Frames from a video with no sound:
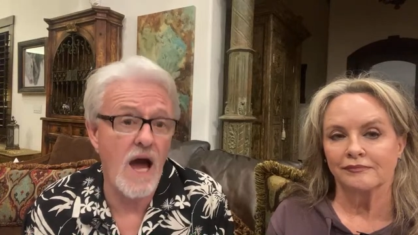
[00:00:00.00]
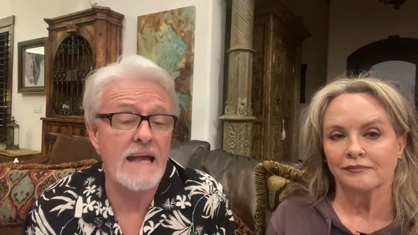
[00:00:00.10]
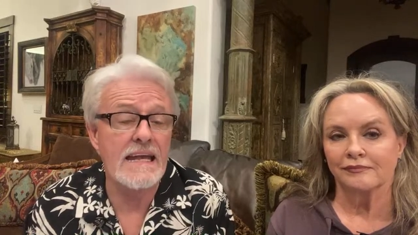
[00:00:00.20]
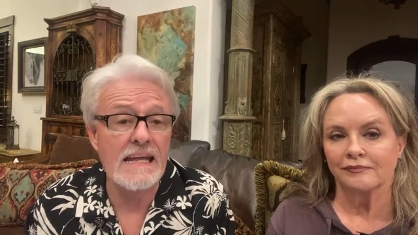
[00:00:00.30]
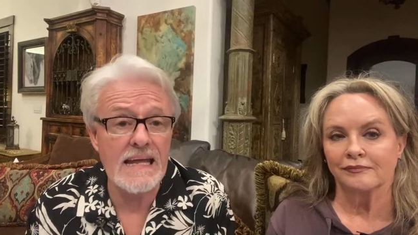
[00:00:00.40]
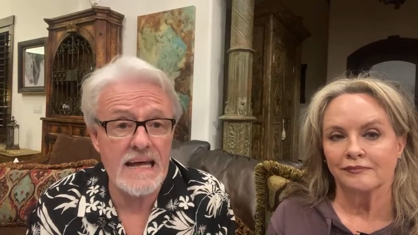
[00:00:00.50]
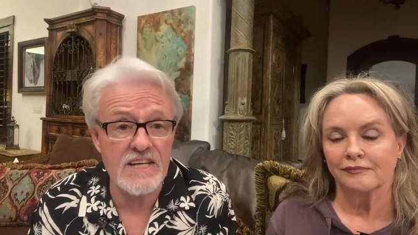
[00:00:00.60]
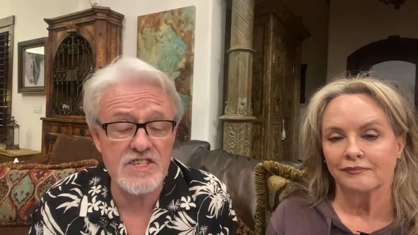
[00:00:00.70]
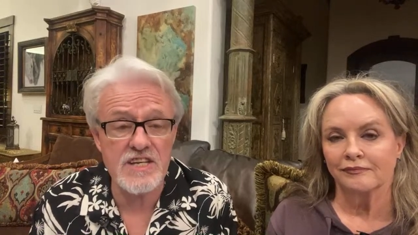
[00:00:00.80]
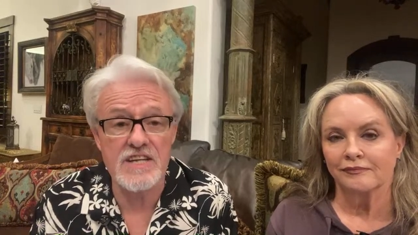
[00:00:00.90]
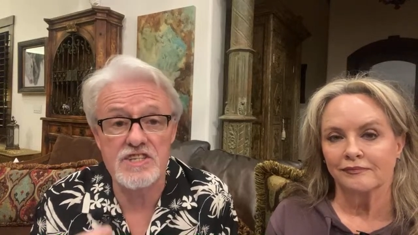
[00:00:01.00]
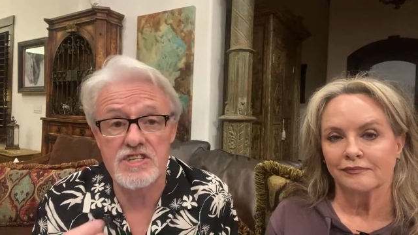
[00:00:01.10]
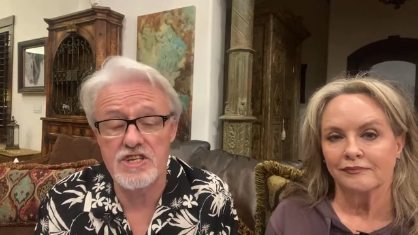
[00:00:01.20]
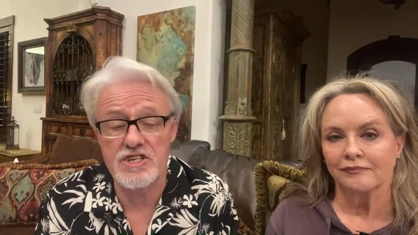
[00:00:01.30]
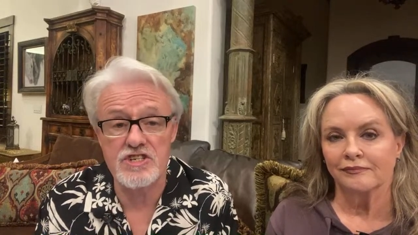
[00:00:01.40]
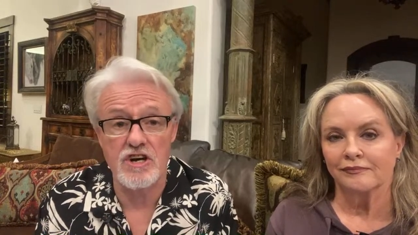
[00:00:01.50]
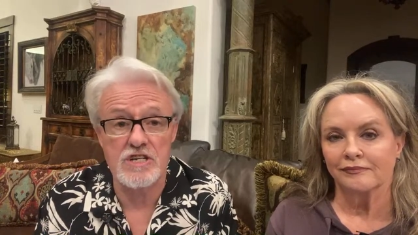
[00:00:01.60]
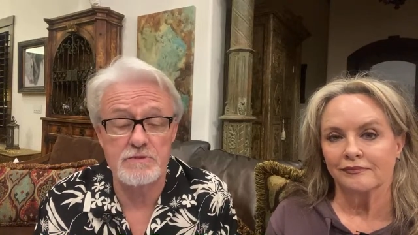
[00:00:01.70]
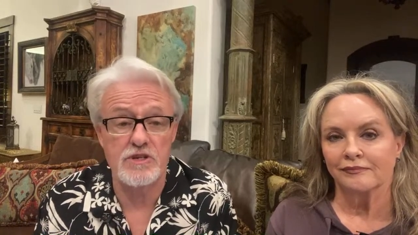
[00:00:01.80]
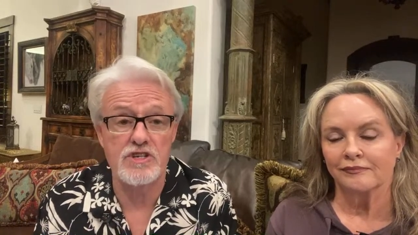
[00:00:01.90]
Speaker 1: unless it's a discharge
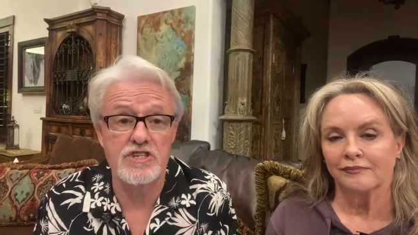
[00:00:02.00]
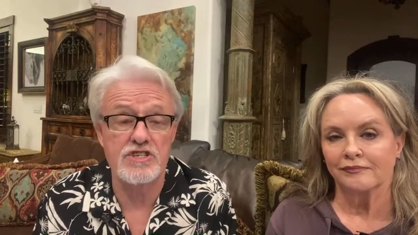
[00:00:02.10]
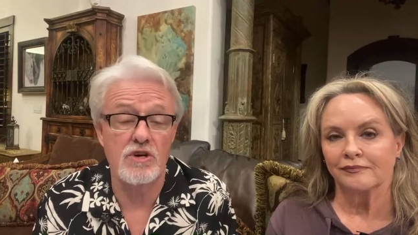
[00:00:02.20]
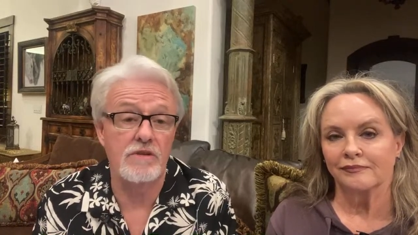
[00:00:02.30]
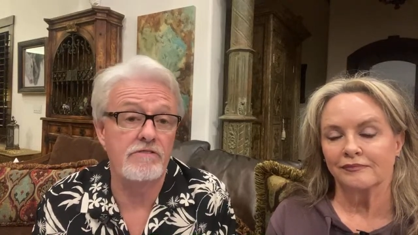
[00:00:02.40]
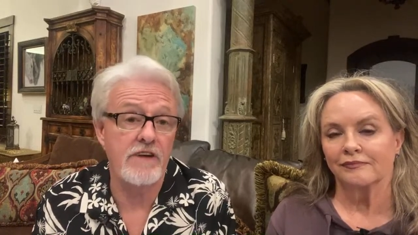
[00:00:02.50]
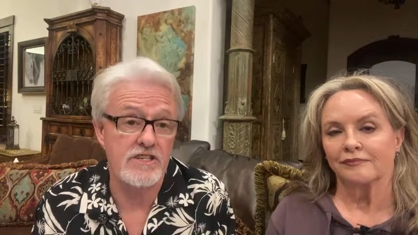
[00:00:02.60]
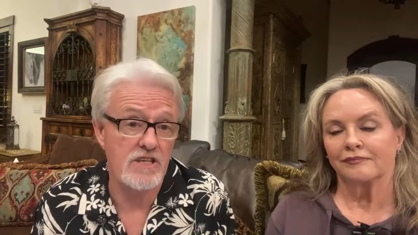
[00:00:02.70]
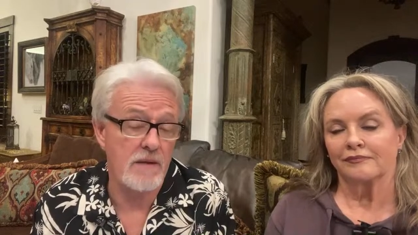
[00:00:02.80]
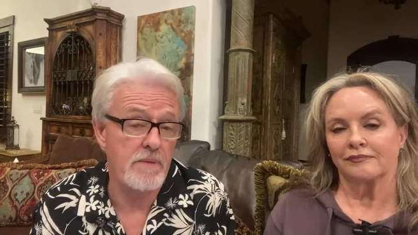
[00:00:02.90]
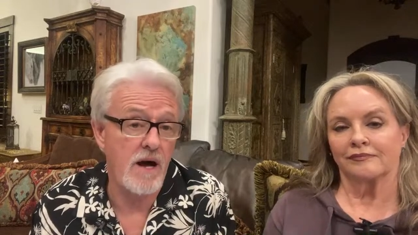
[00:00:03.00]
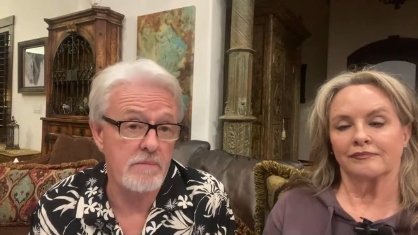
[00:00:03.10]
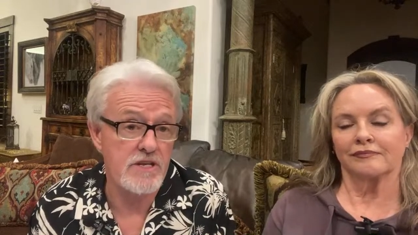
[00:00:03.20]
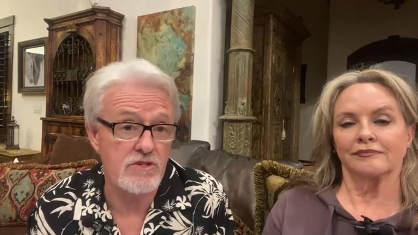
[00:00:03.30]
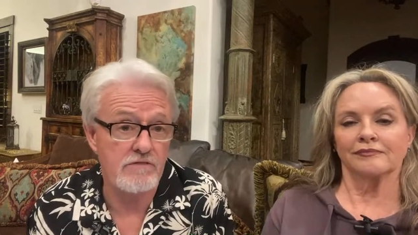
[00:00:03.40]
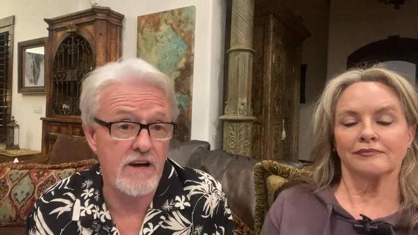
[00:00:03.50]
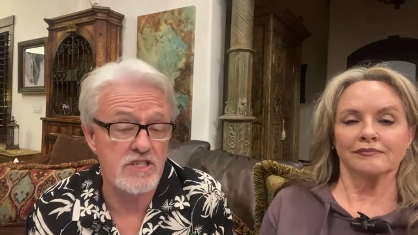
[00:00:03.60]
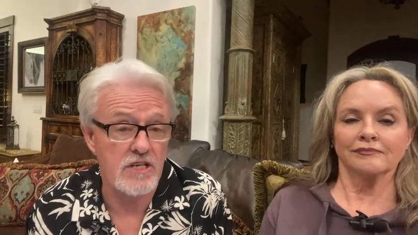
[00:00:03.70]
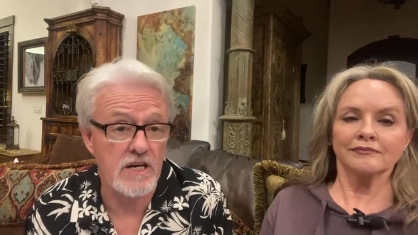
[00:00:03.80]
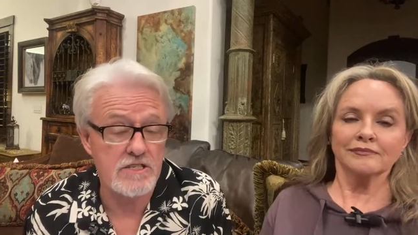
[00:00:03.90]
because she's got an infection like pyometra or
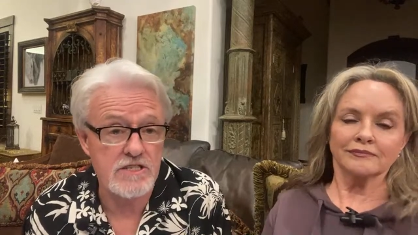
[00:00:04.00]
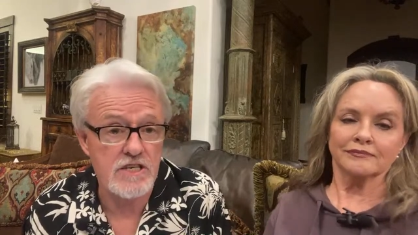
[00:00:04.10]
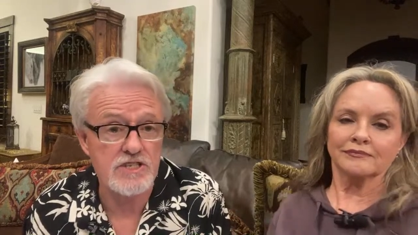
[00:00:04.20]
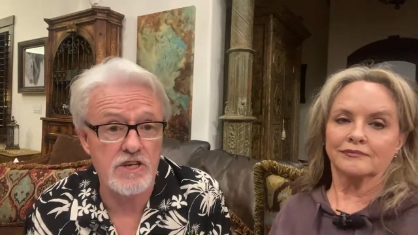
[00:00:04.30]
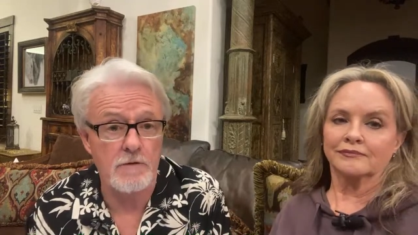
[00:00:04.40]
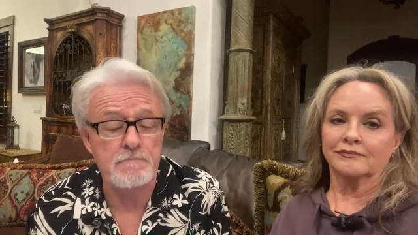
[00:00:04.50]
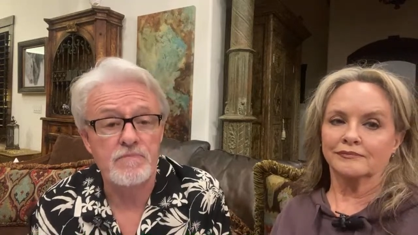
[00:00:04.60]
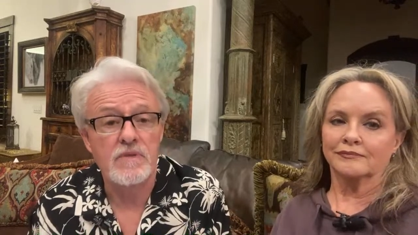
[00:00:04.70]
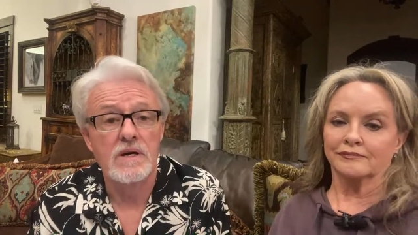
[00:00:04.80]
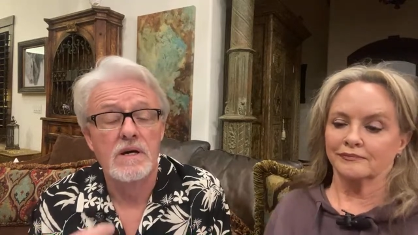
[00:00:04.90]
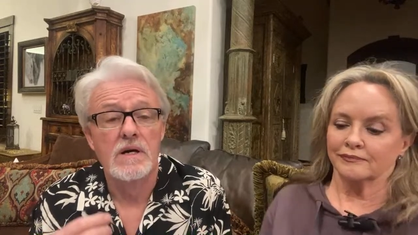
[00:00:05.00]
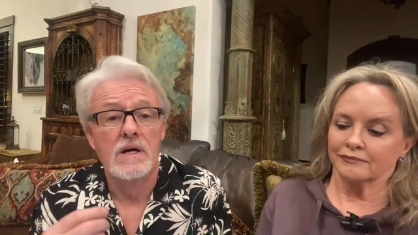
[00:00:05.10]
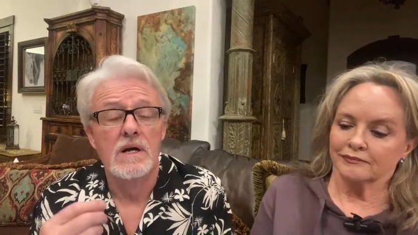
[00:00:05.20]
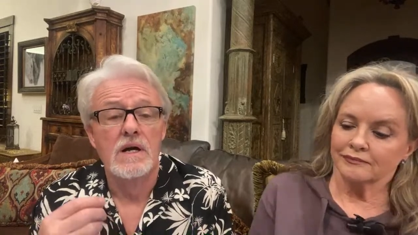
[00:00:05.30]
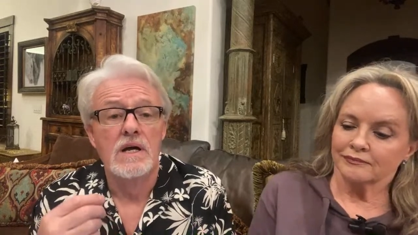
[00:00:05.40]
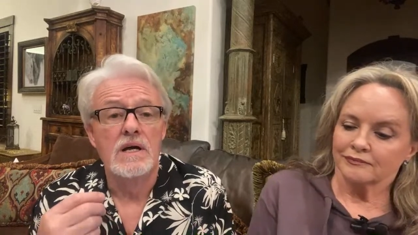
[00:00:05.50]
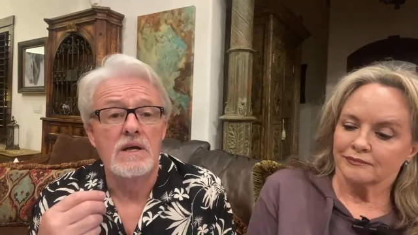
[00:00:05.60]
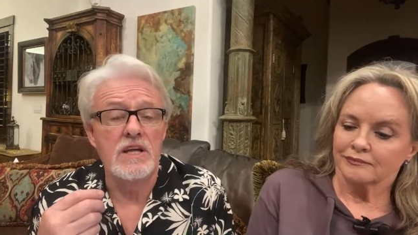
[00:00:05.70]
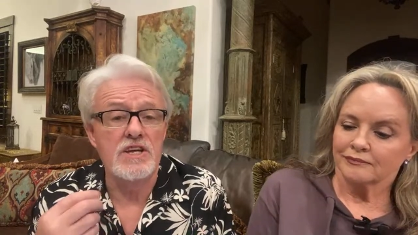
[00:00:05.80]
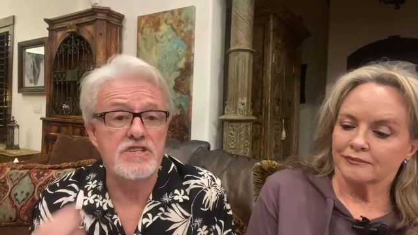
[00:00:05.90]
vaginitis. So,
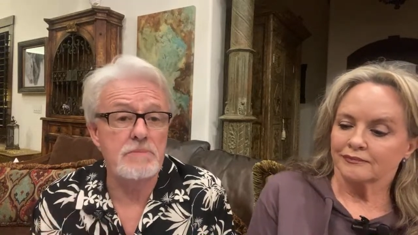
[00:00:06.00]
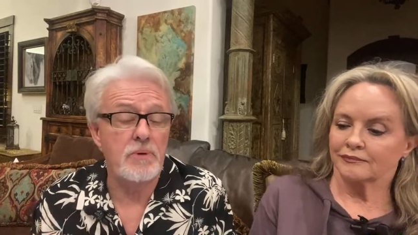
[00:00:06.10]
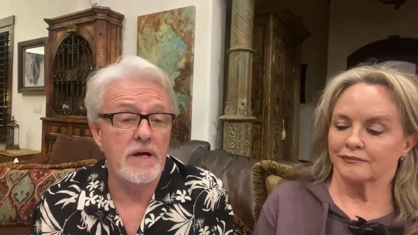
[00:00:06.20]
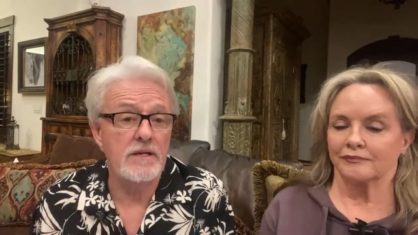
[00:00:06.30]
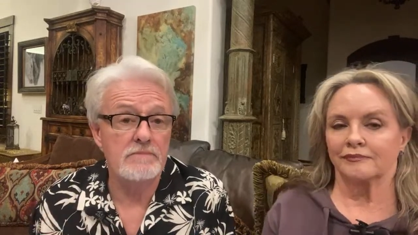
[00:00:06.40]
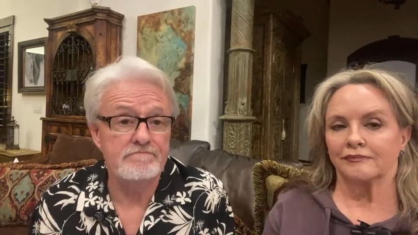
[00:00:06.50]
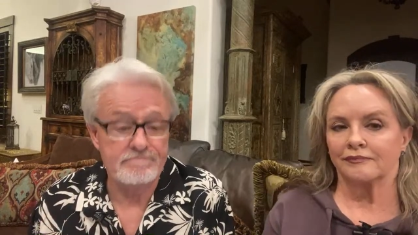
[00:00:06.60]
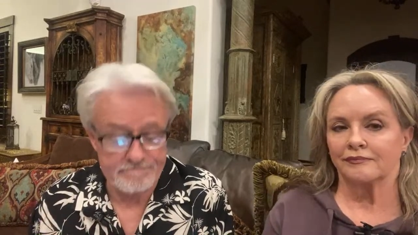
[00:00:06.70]
is she pregnant?